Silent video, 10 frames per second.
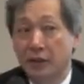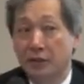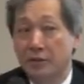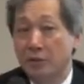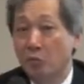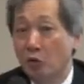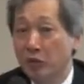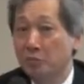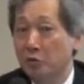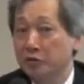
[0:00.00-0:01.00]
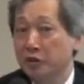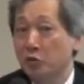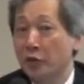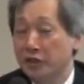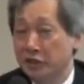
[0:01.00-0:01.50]
Uh, the more
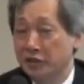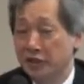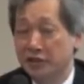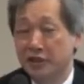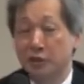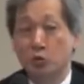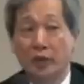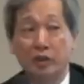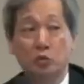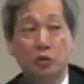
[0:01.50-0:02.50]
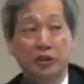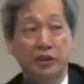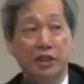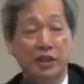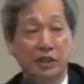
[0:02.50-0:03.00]
important question is that when
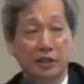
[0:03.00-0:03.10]
we